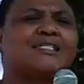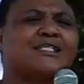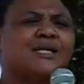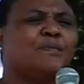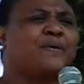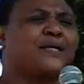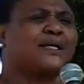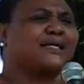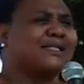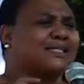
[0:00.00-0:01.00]

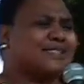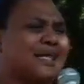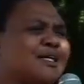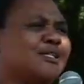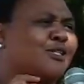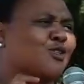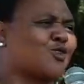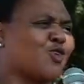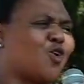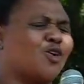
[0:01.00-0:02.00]
deliberately sang the
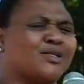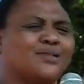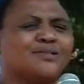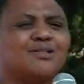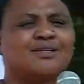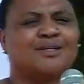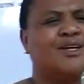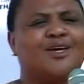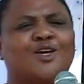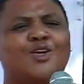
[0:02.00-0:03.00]
song
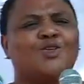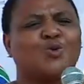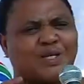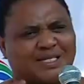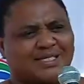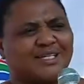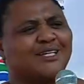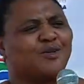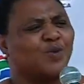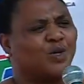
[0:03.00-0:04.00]
you were
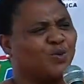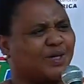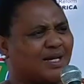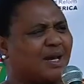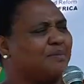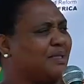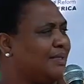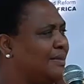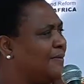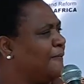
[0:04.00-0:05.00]
singing when we were coming
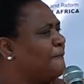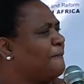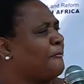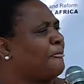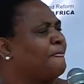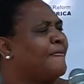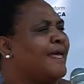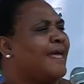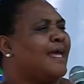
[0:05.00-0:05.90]
in. Yes.